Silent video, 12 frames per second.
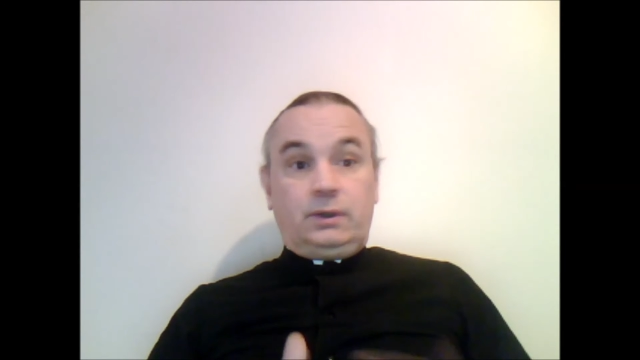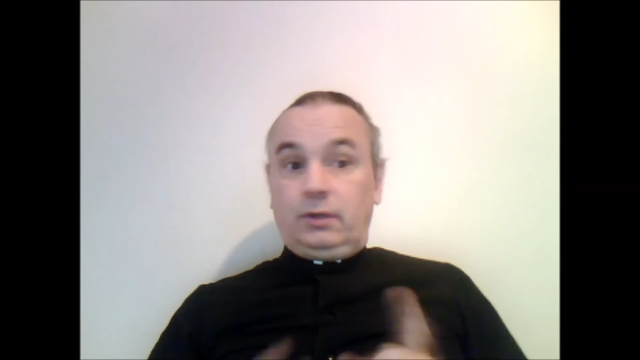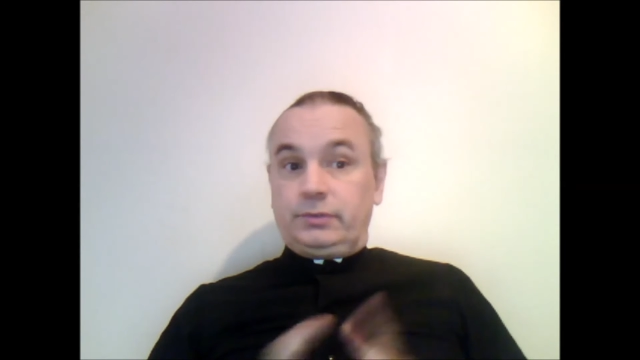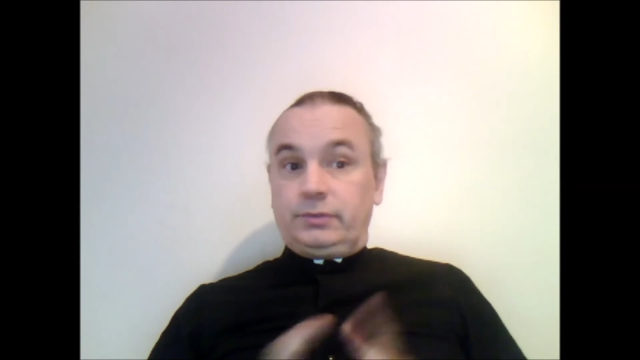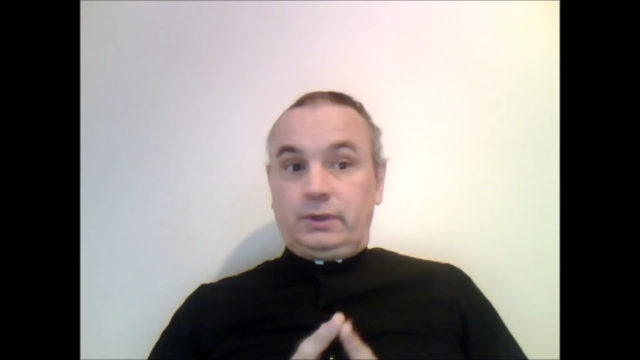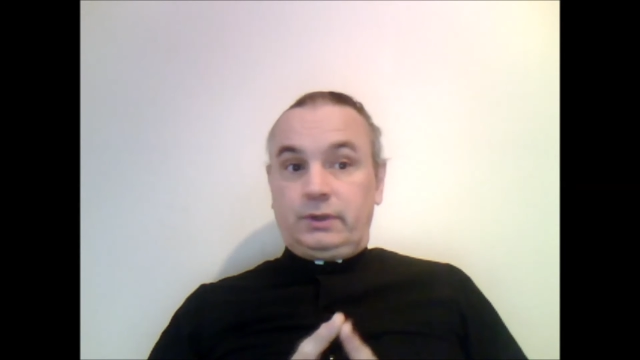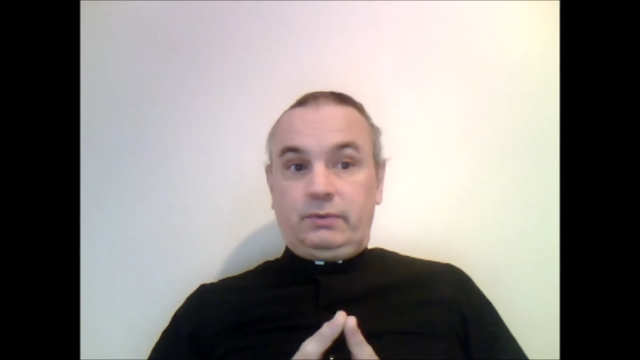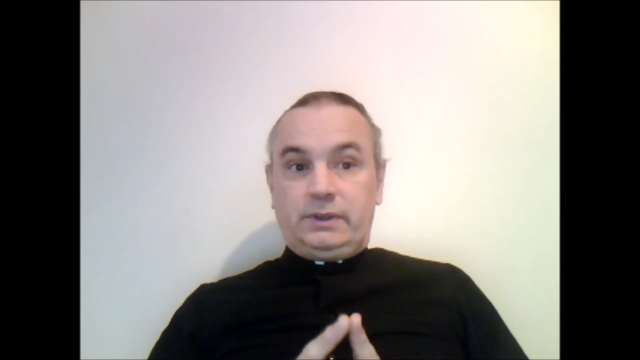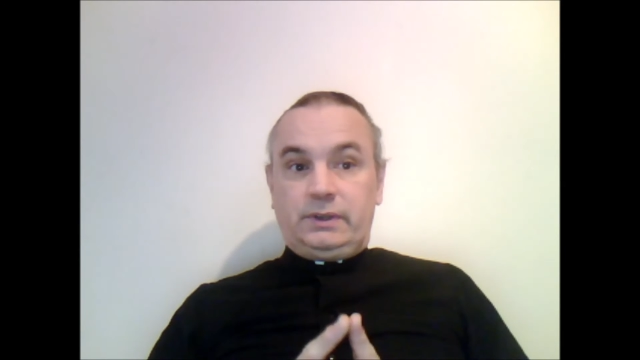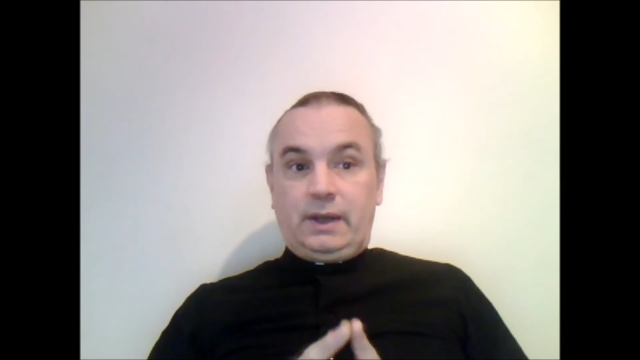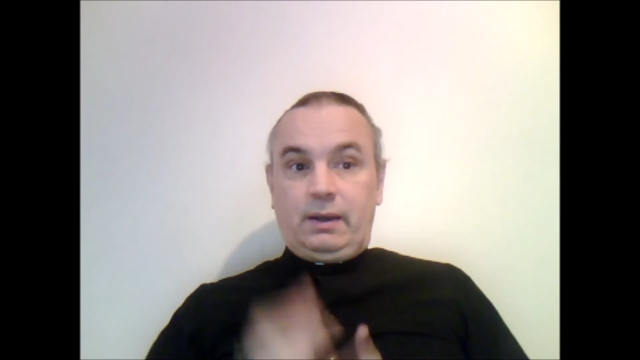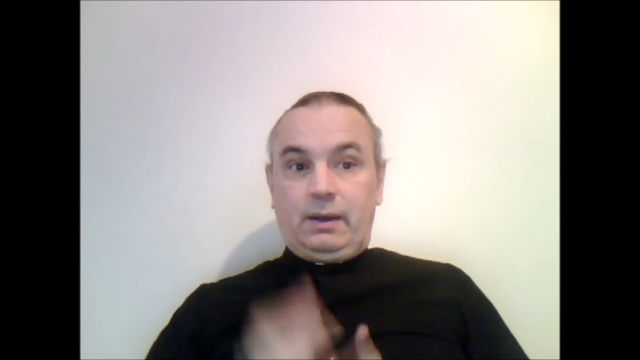All of a sudden we'd
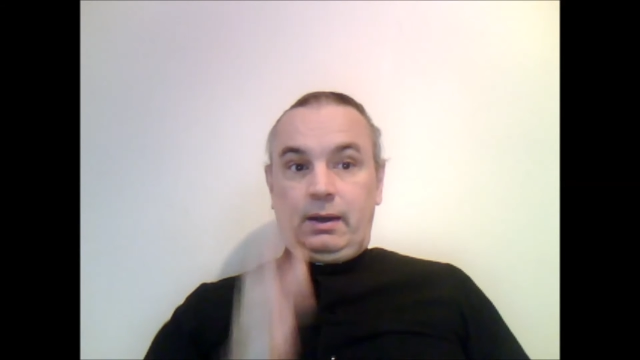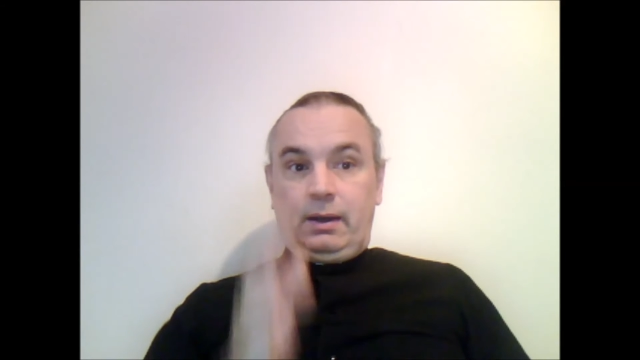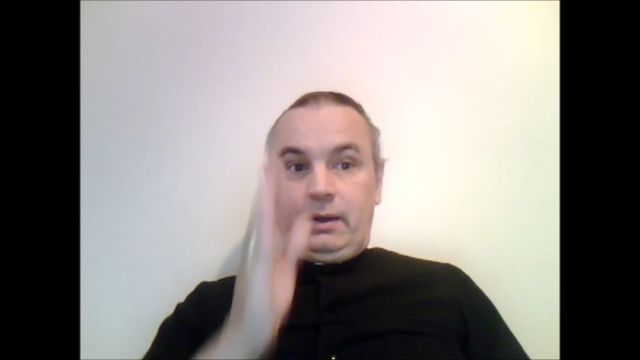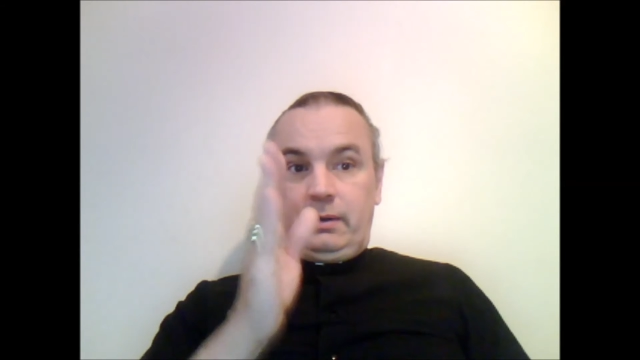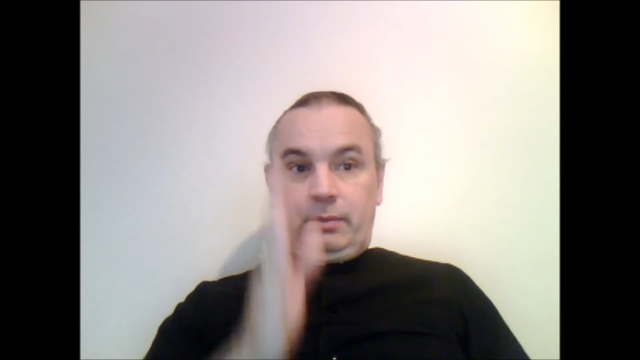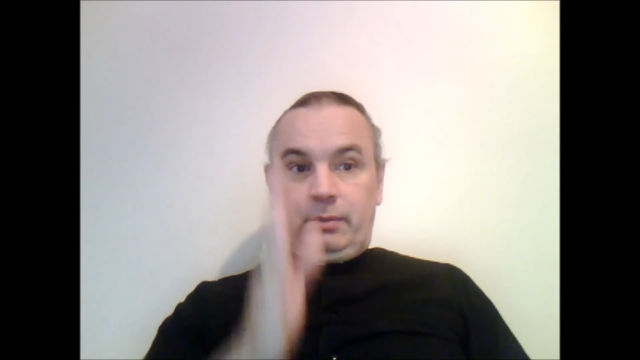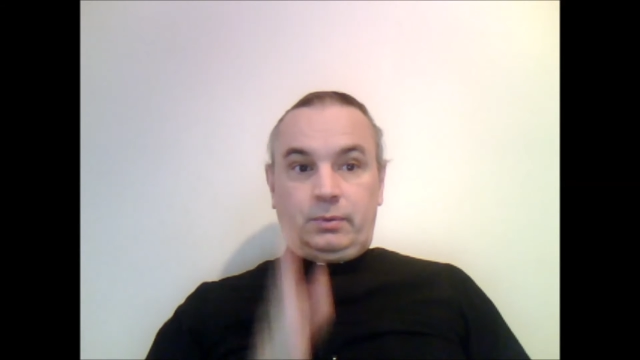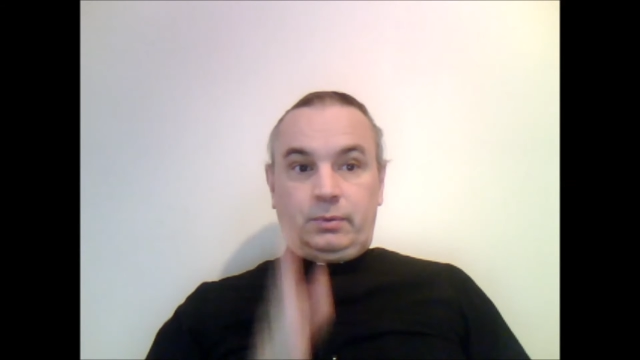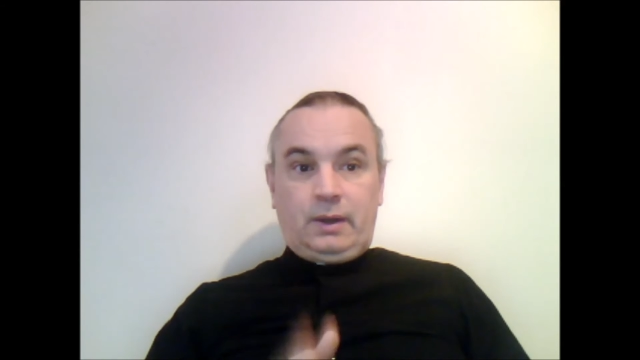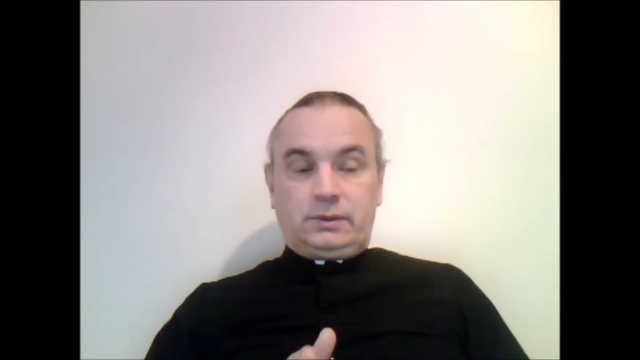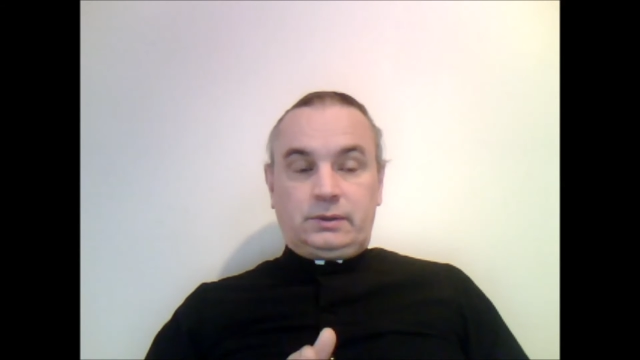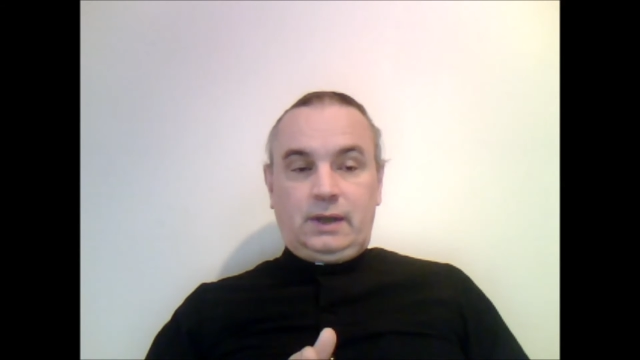say, up
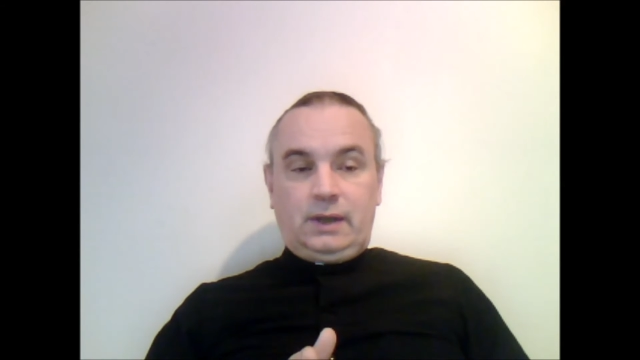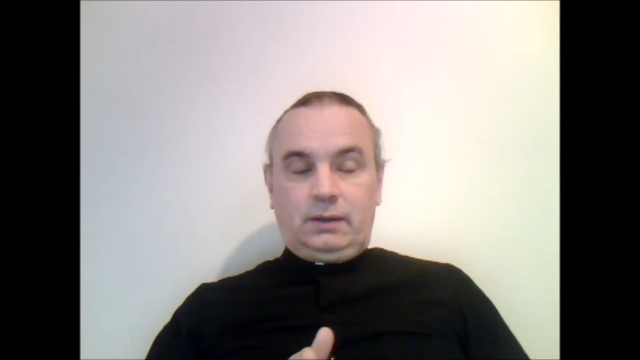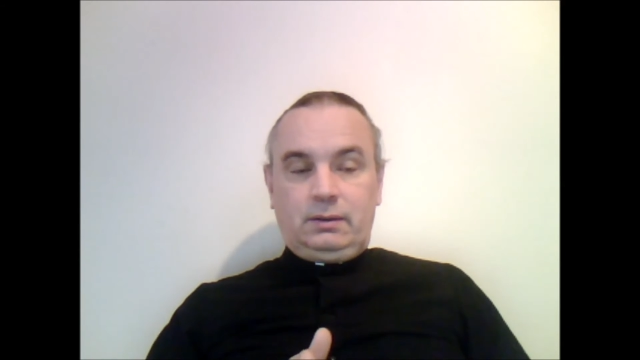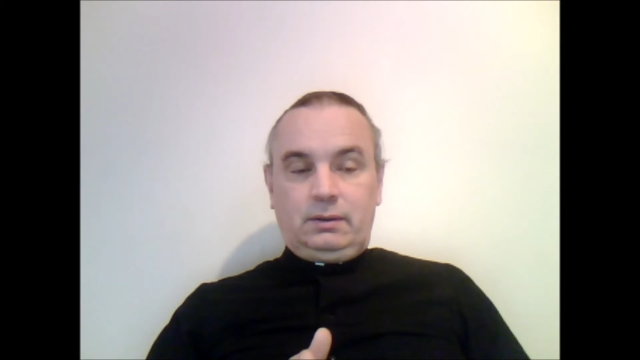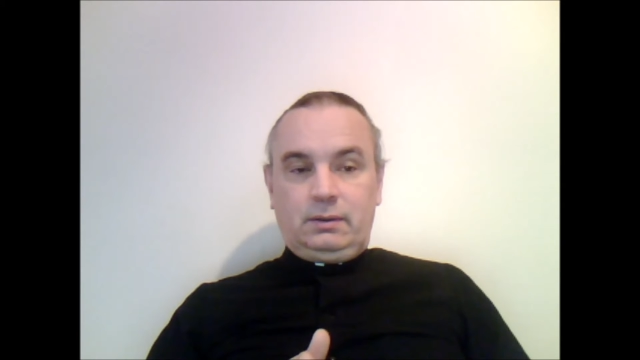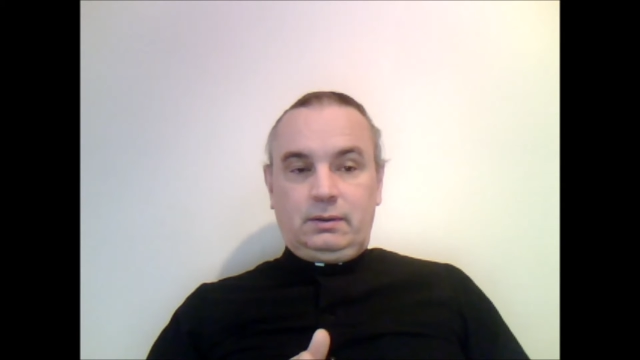to X date,